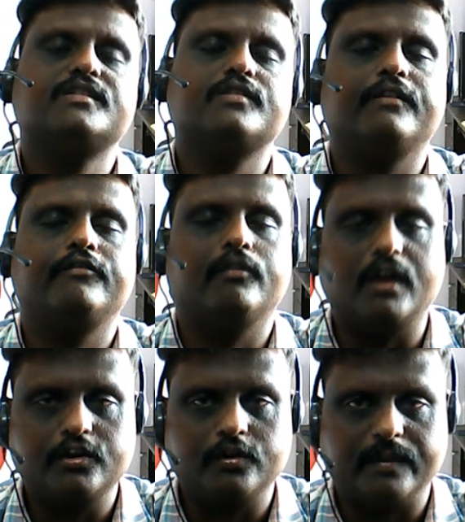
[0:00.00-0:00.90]
so if you
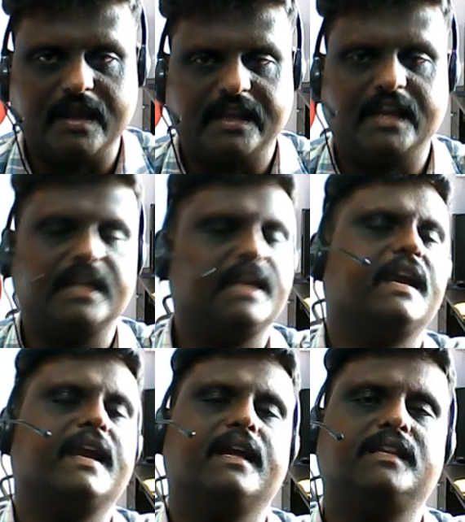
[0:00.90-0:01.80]
want to make any
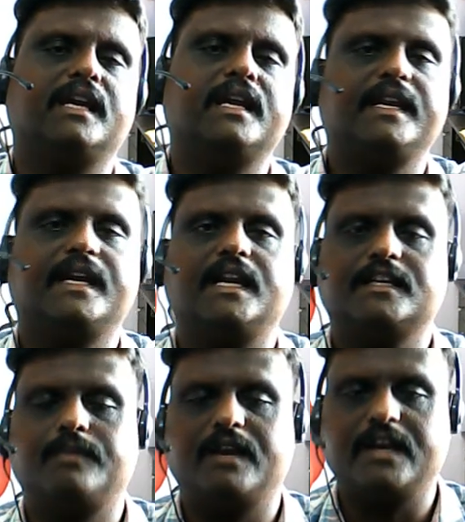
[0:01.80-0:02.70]
theoretical
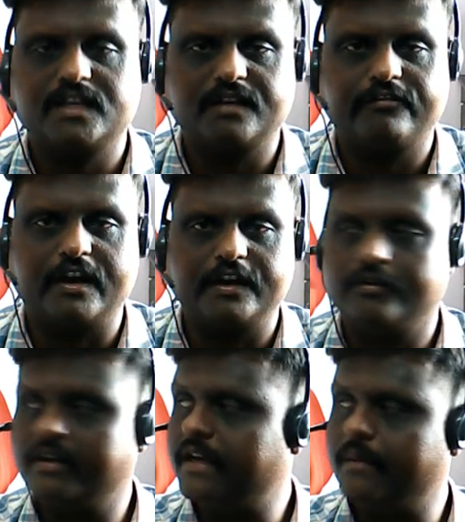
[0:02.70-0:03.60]
explanation for
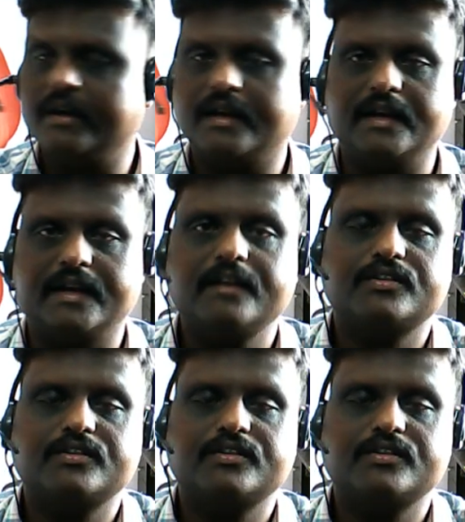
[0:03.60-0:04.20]
your table content,